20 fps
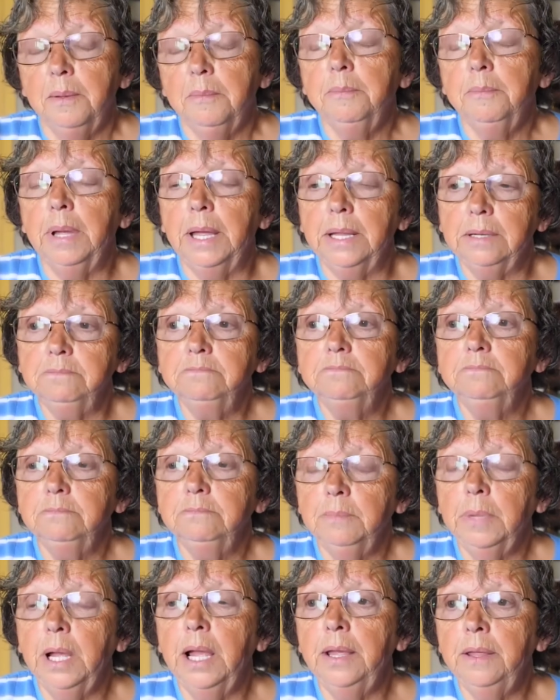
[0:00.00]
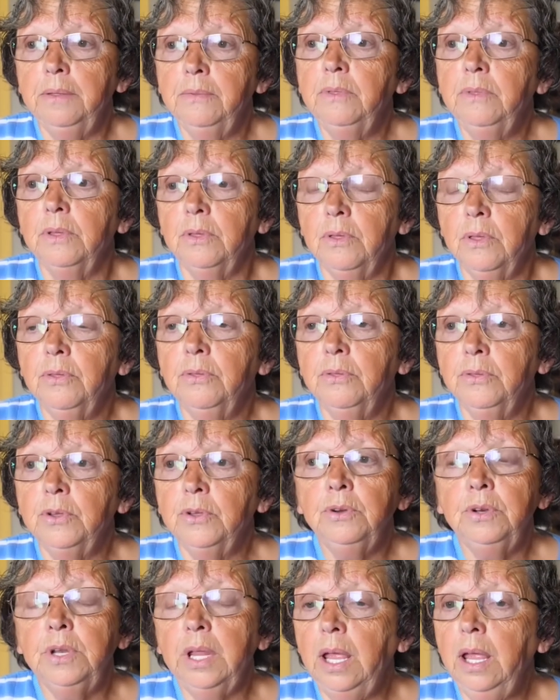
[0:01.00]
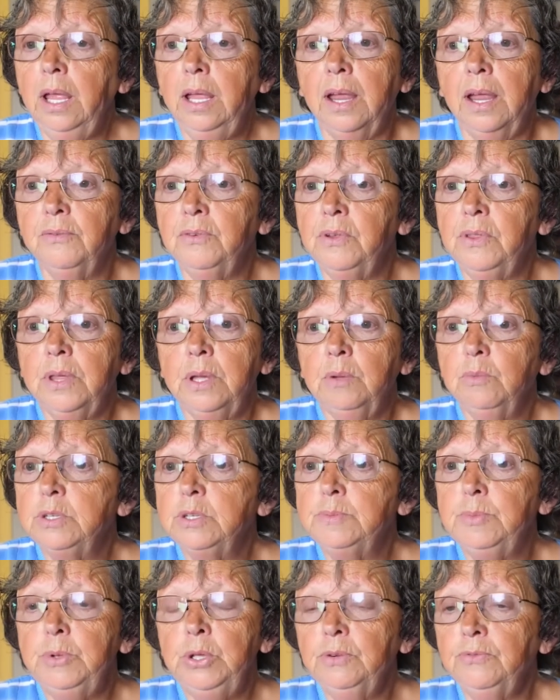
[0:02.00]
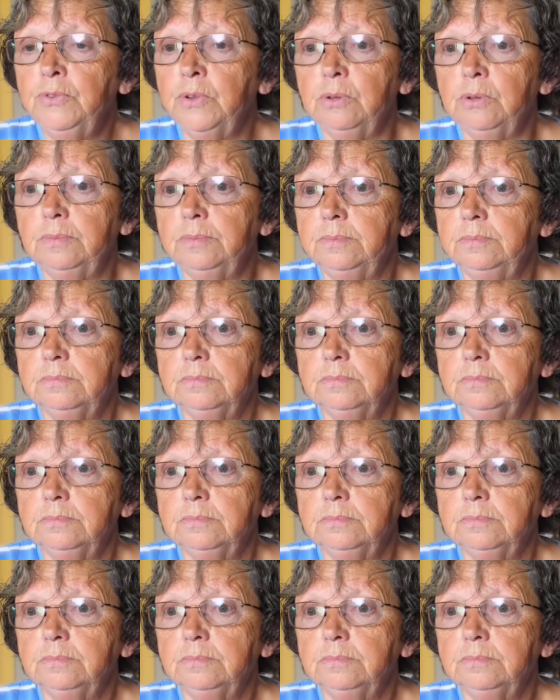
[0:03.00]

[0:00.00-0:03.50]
But by the third day, everything was beautiful.